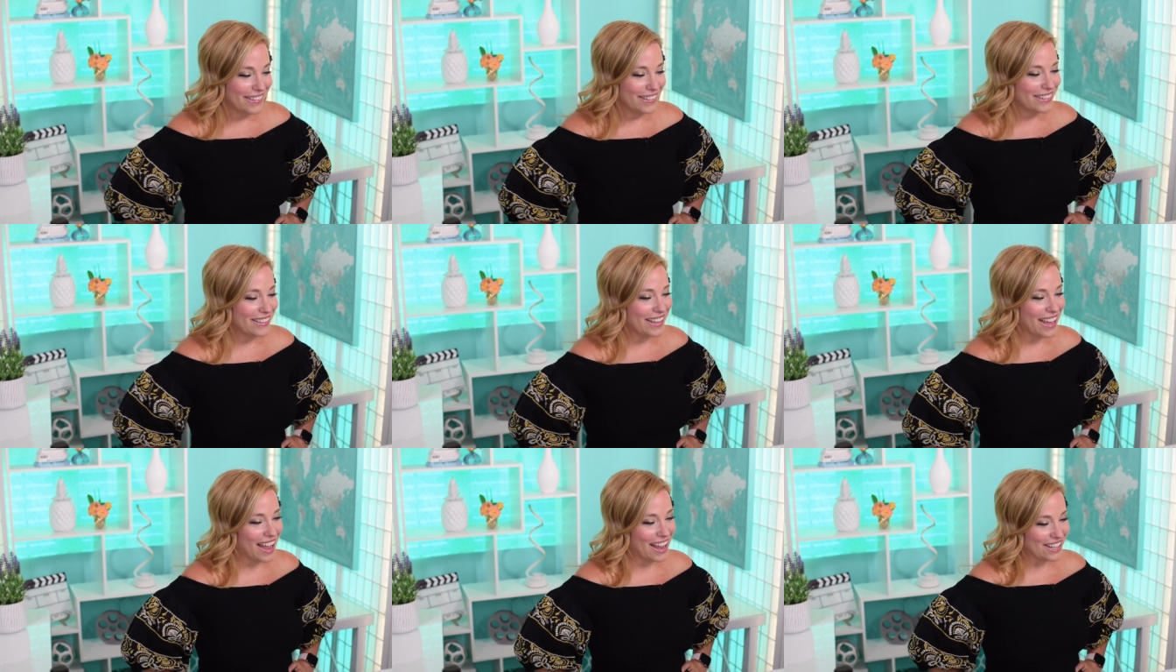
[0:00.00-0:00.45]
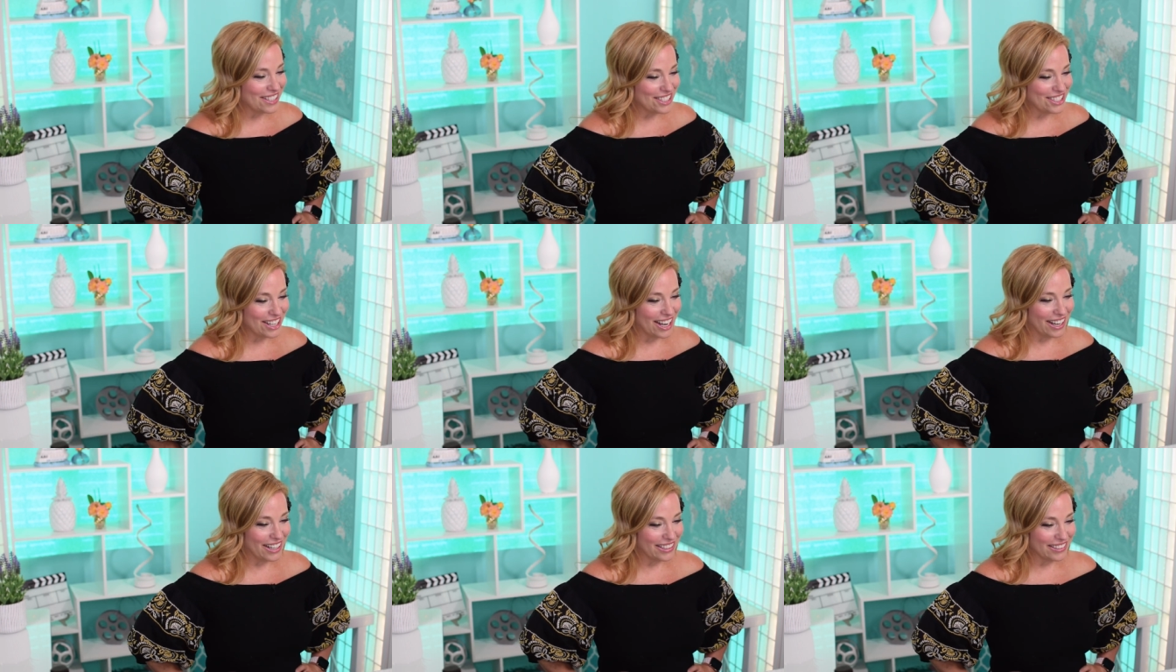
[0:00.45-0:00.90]
Yeah,
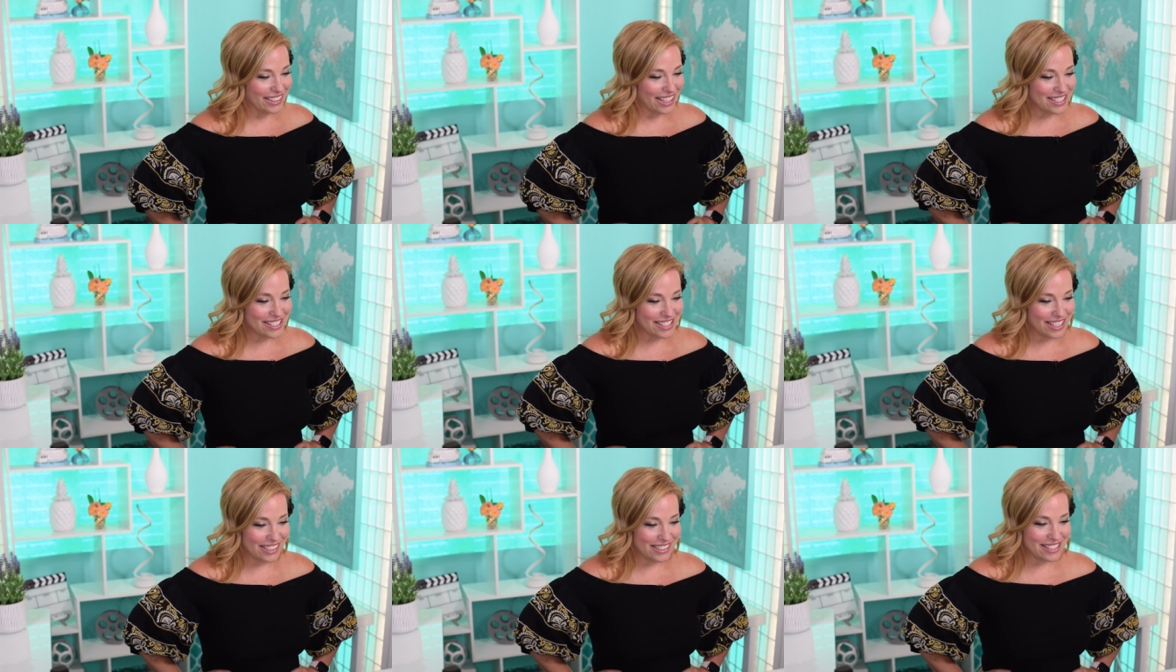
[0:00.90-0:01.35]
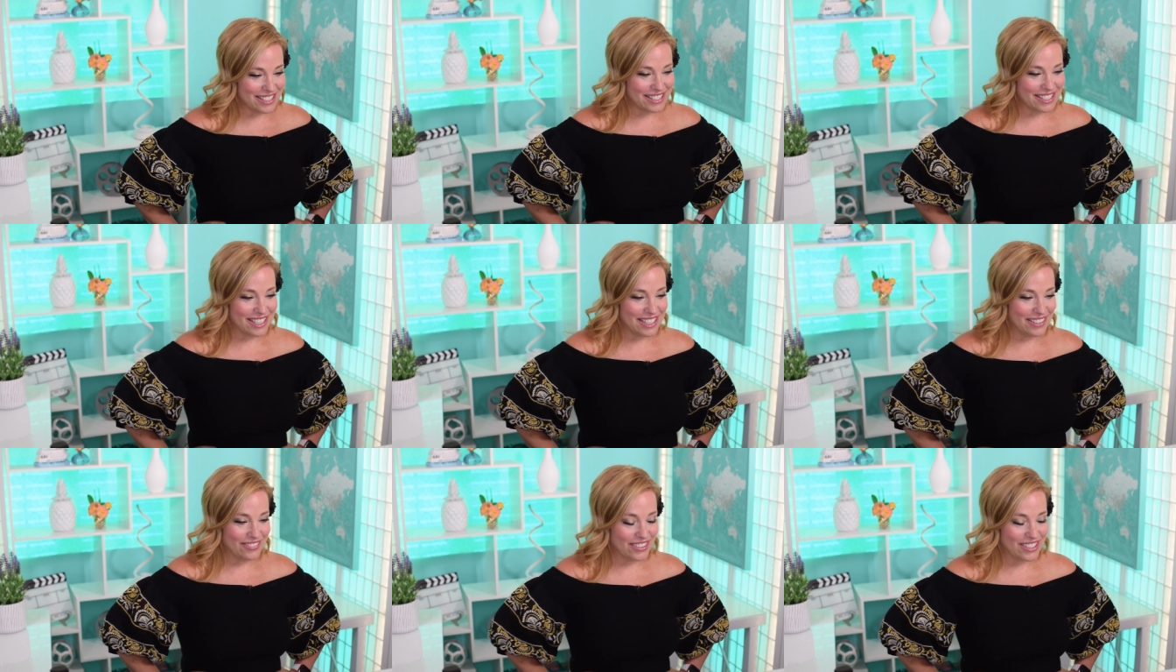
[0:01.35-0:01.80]
Shannon, let's get
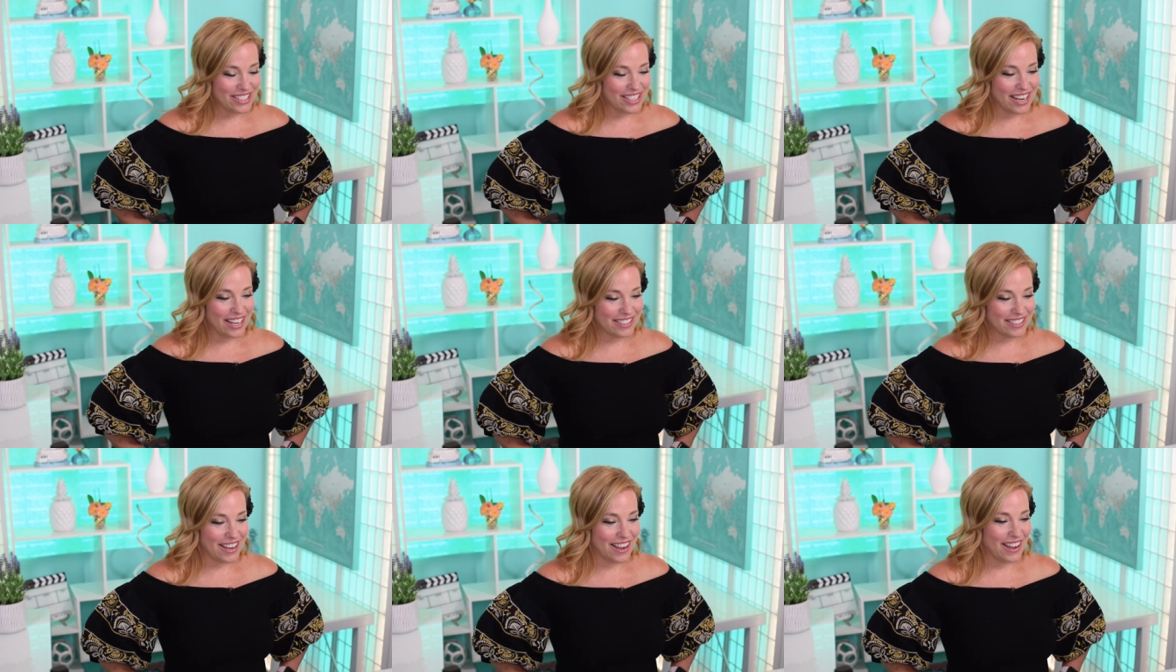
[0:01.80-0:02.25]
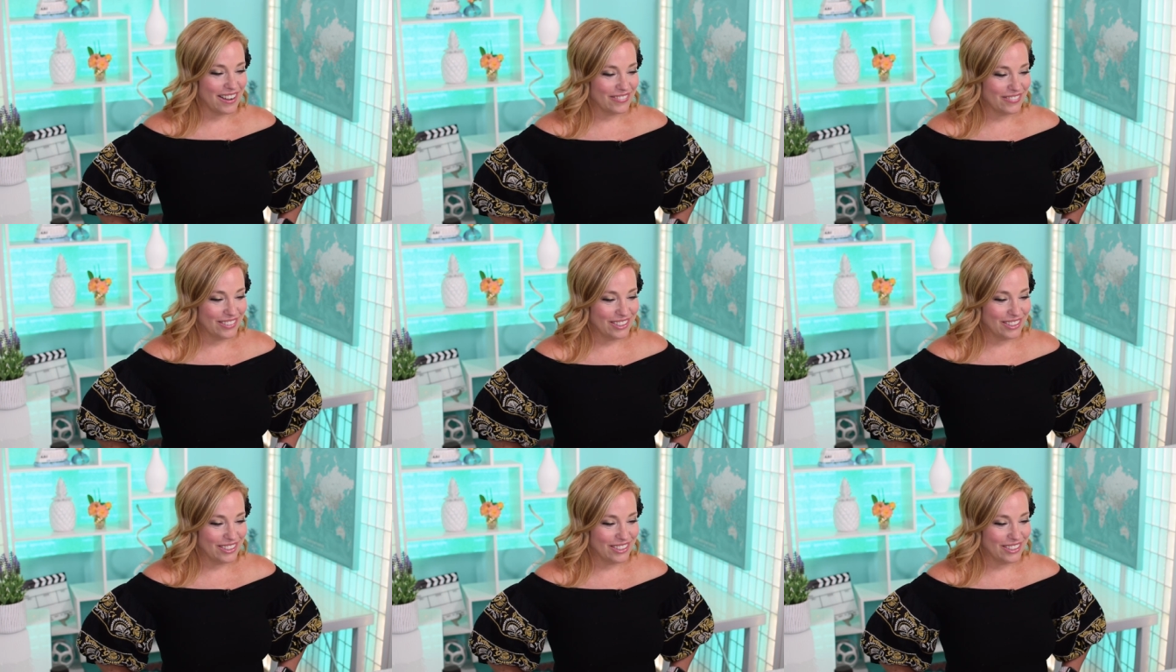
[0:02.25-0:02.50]
Steve a tank top.